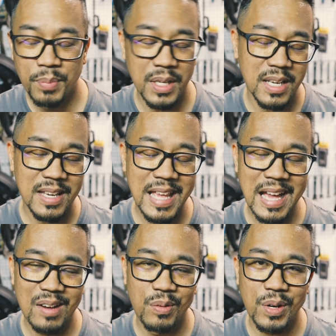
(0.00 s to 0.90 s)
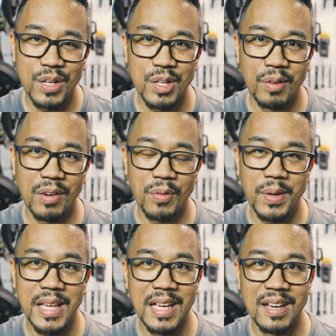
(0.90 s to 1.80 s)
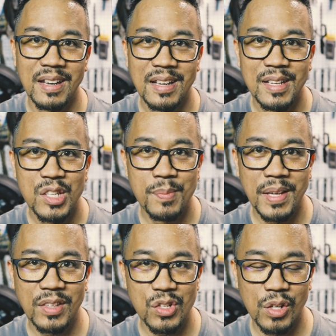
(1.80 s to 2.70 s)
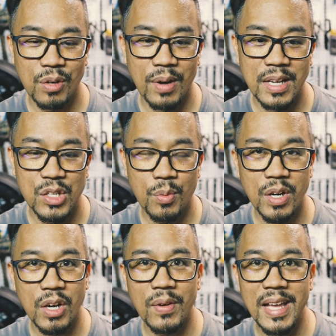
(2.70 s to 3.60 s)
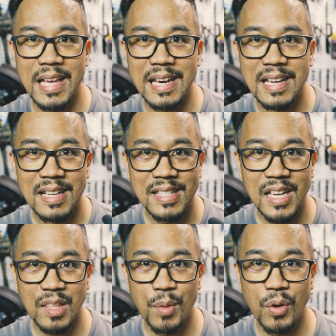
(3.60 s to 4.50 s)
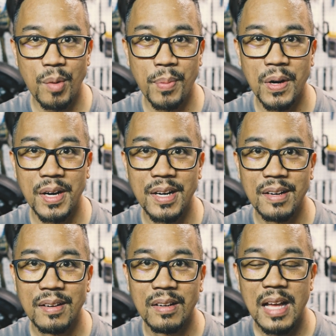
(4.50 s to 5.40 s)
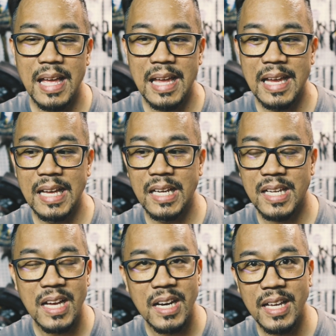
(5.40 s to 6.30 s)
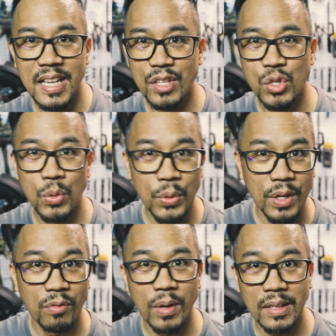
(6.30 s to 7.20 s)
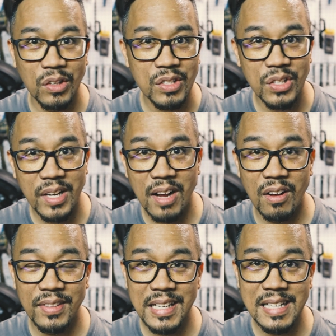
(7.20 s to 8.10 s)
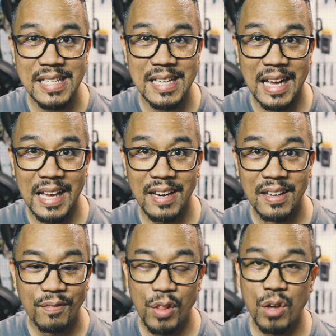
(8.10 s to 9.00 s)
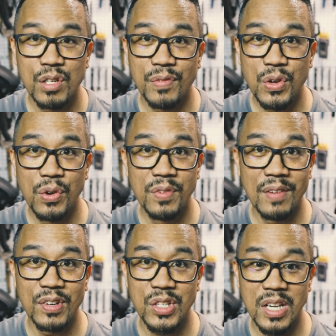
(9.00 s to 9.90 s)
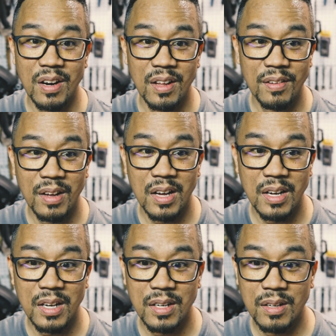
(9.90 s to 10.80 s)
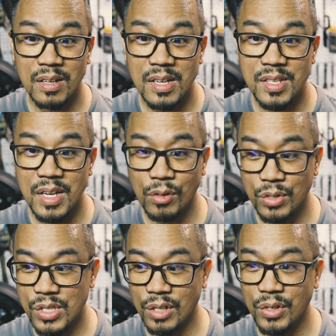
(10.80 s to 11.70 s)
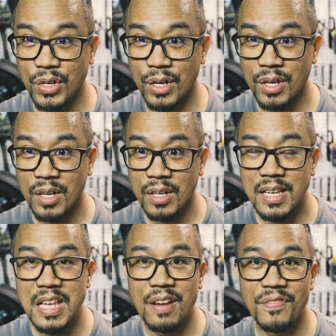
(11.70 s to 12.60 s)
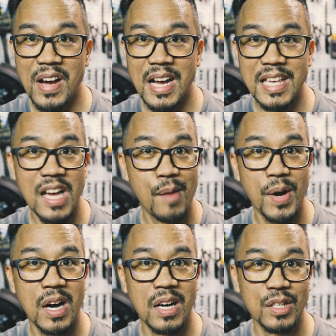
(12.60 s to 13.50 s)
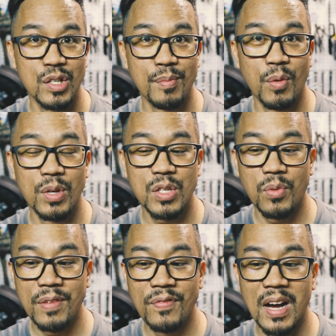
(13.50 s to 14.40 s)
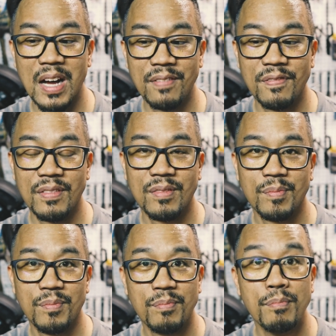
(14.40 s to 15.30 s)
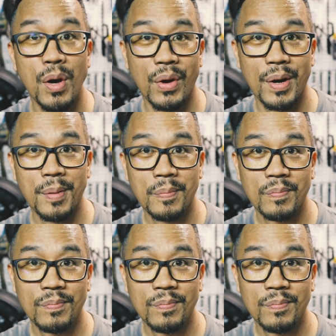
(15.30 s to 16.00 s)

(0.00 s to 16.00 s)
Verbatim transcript: But yeah, we're gonna do whatever we can to make this look right. So we're gonna go ahead, take the motor apart, and kind of get a tour of what it looks like on the inside. For those of you who've never seen a, a, a single cylinder E F I Yamaha Zuma one twenty-five motor.